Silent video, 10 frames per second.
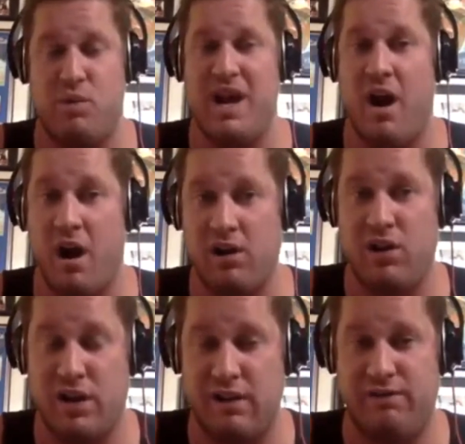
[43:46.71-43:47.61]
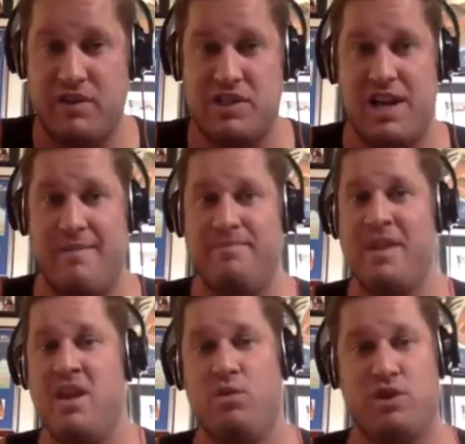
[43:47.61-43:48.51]
We are looking for some.
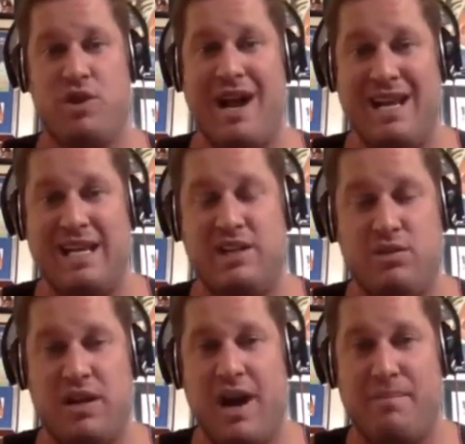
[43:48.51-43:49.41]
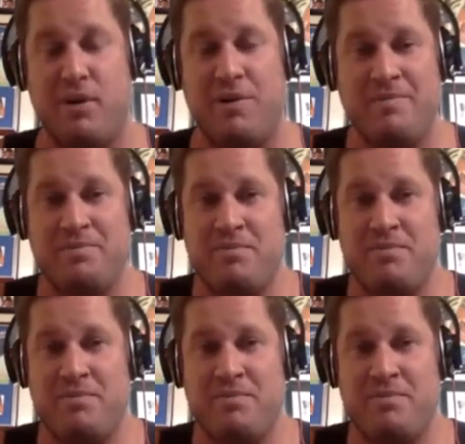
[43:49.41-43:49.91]
We'll try to get to a couple.